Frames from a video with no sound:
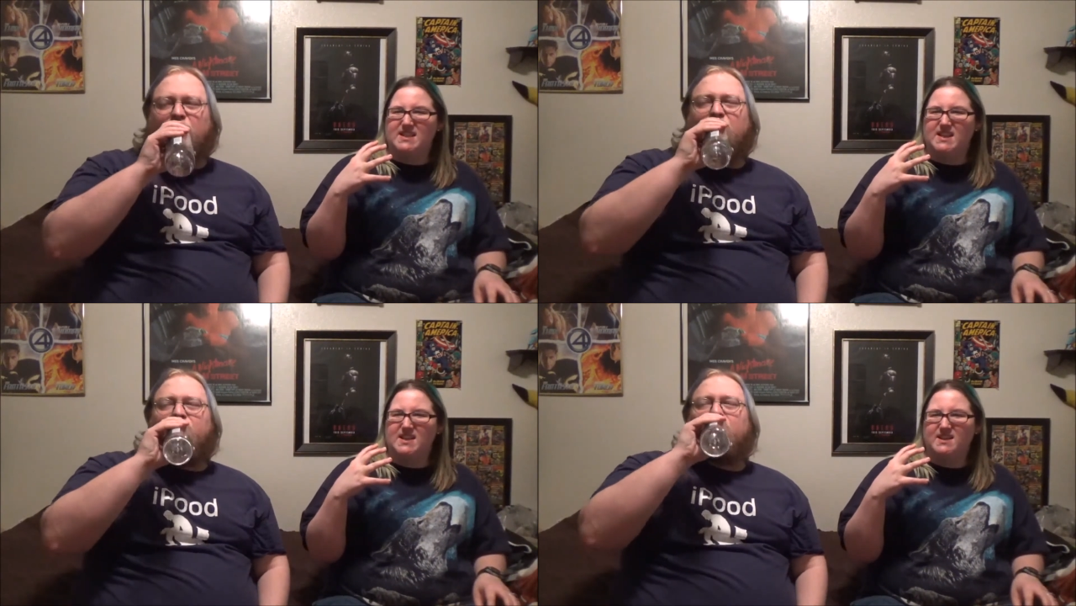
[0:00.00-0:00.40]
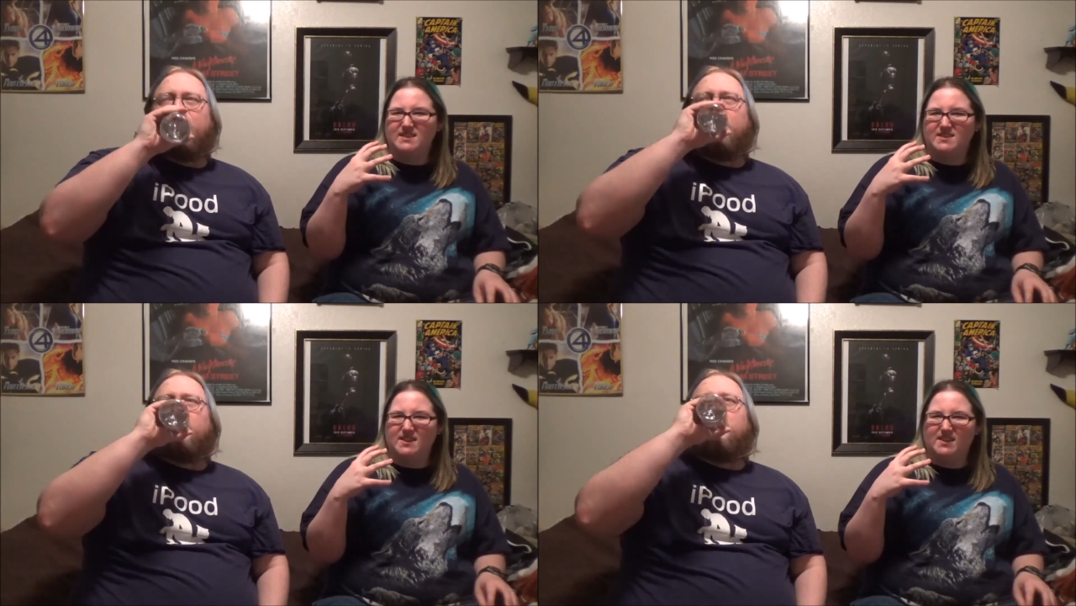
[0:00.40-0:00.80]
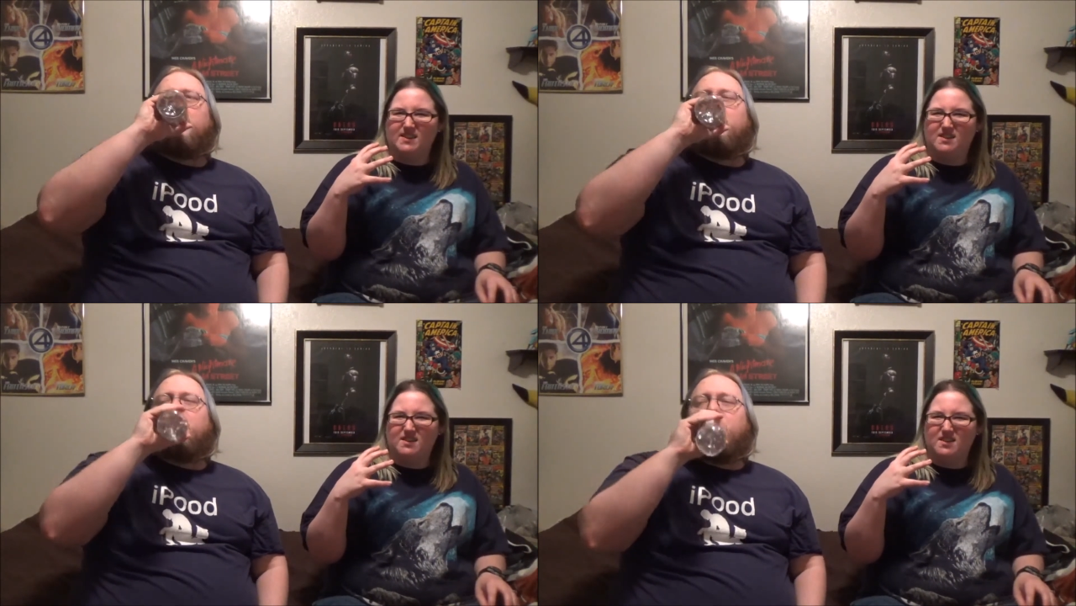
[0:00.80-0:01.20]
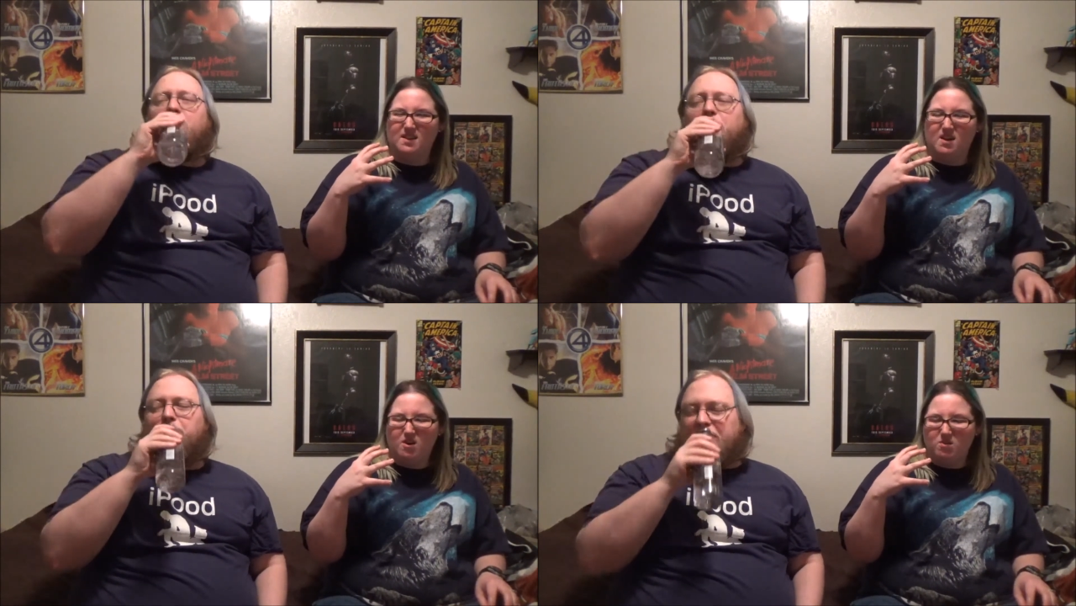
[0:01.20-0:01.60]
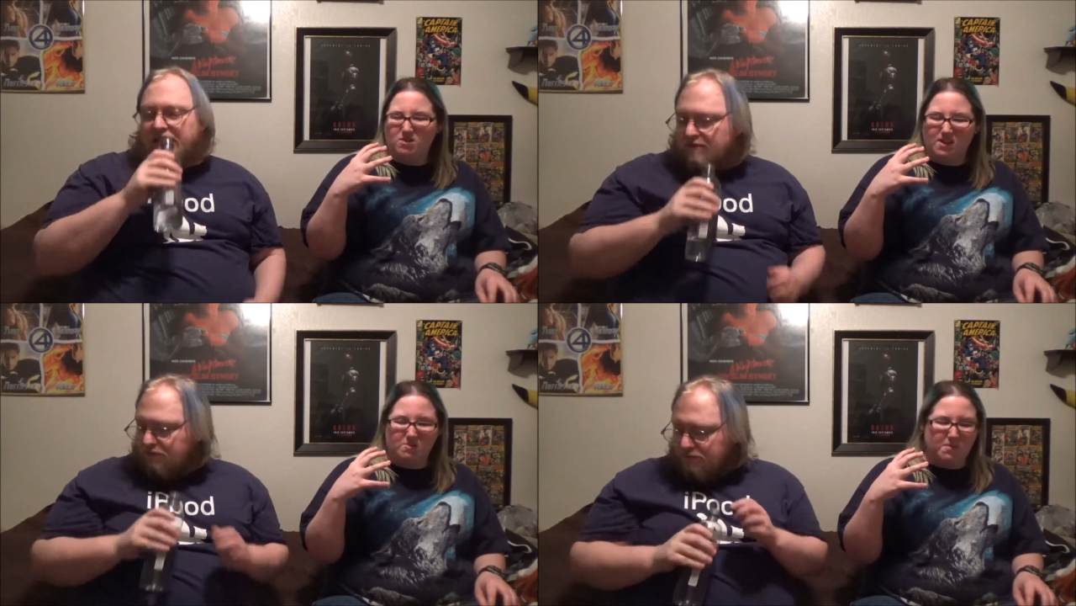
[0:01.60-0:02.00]
Speaker 1: in and it's like, oh well,
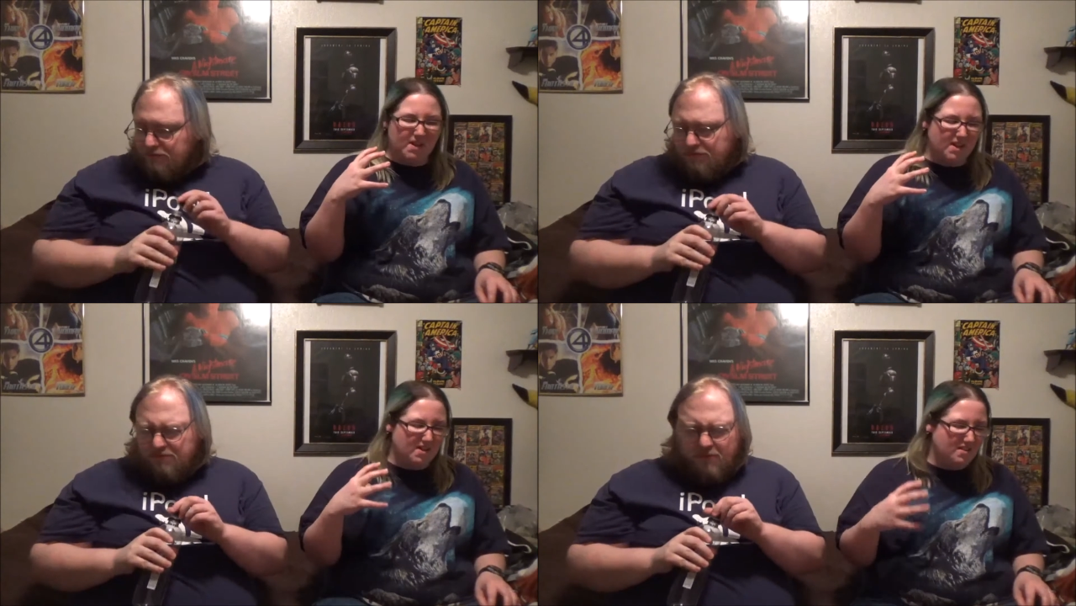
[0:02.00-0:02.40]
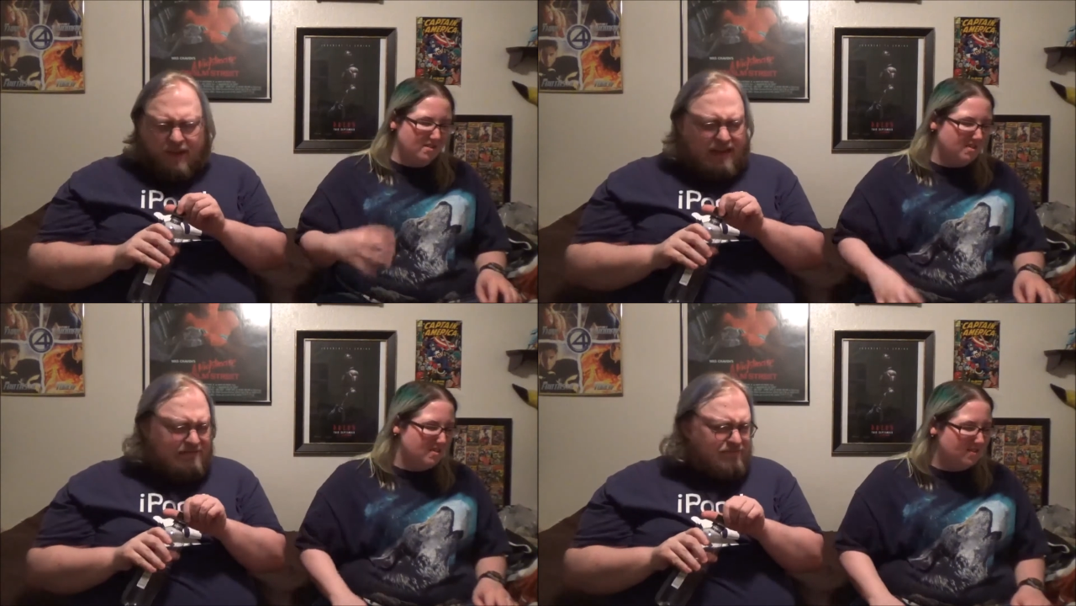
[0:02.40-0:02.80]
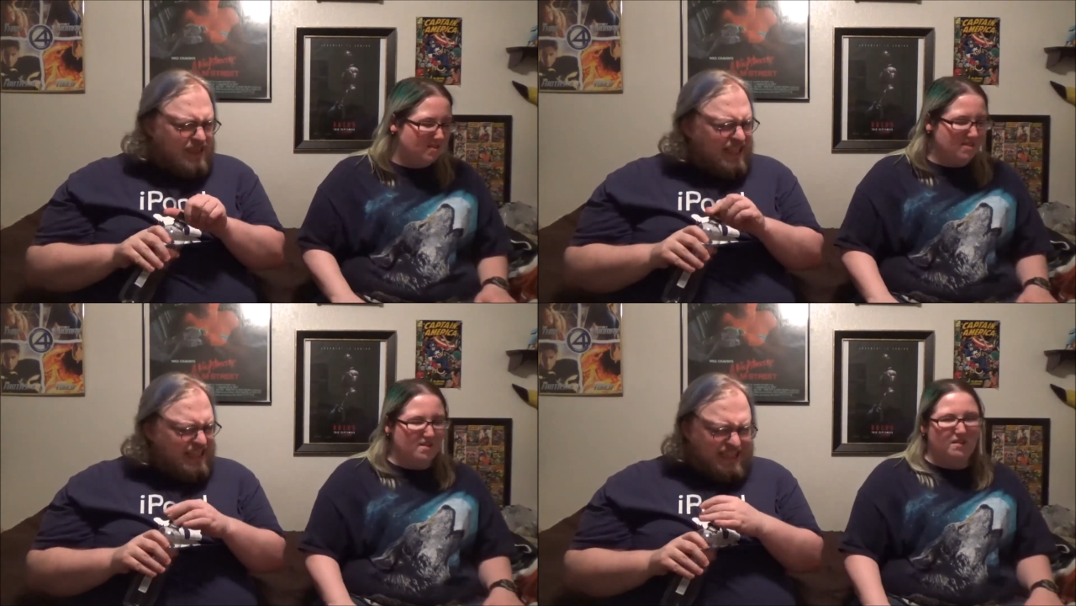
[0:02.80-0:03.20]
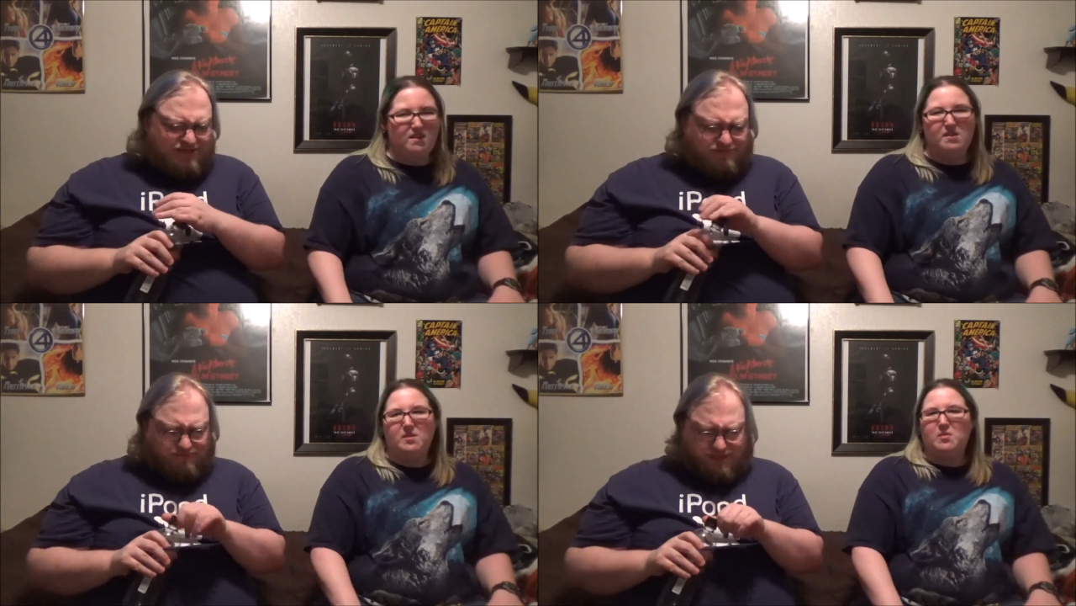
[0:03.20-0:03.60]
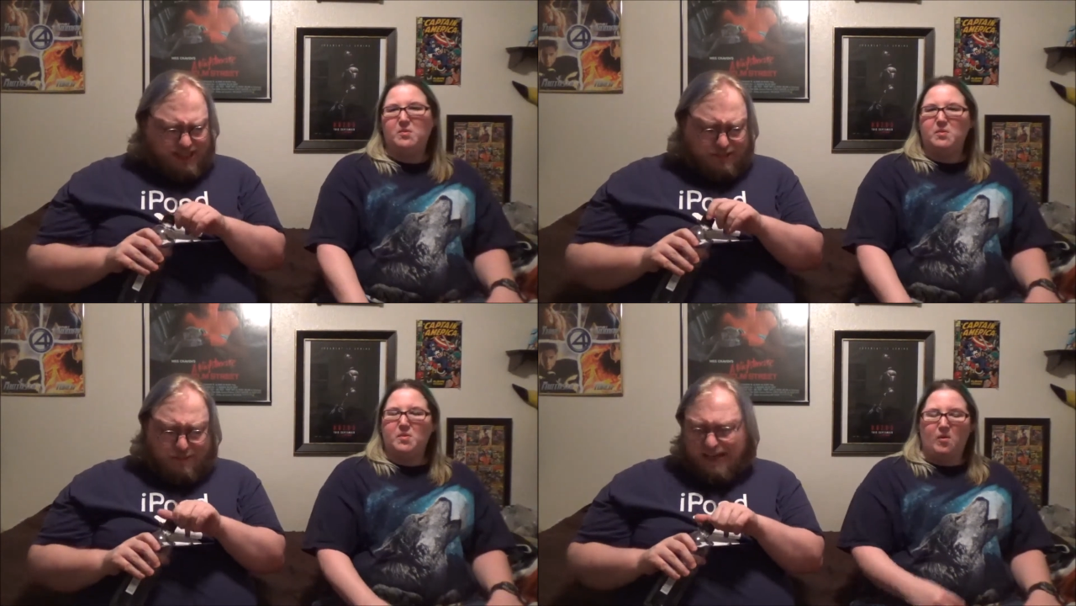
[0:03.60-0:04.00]
never mind.
Speaker 2: Yeah, it the
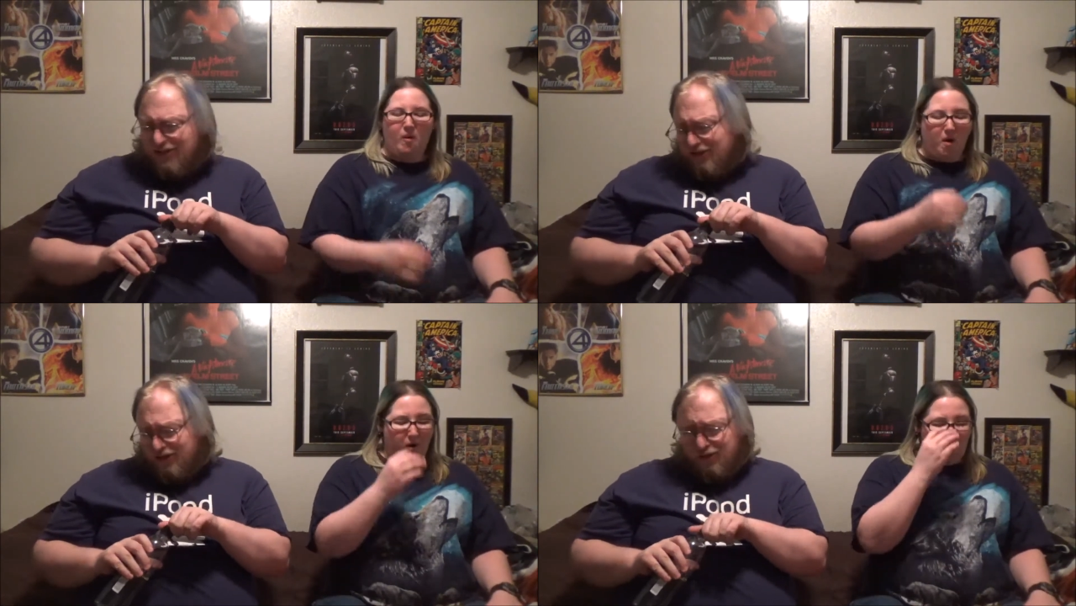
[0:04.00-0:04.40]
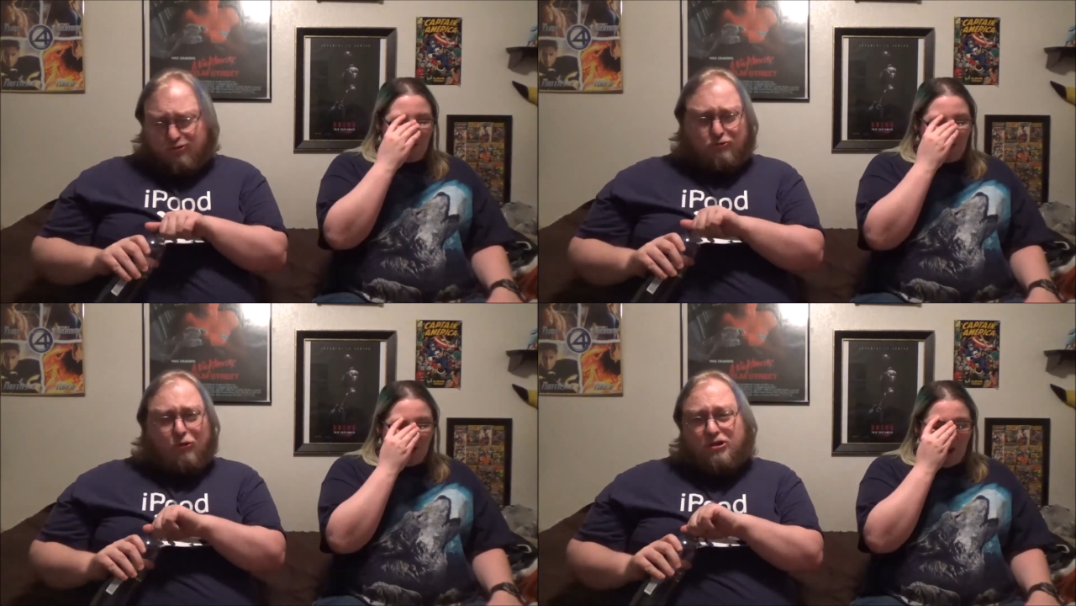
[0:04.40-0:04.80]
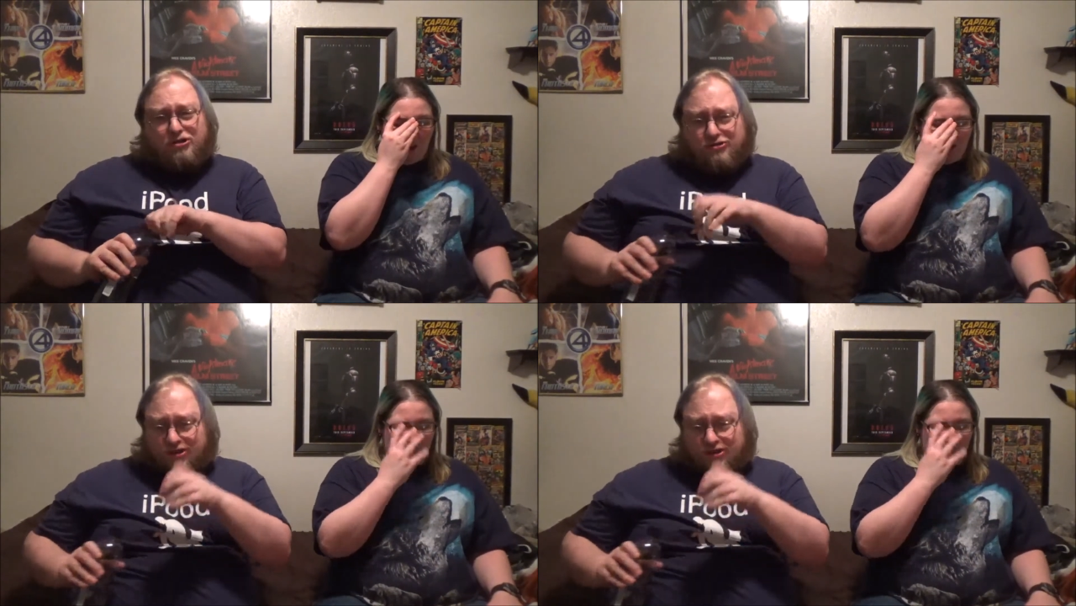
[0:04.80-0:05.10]
spice destroys your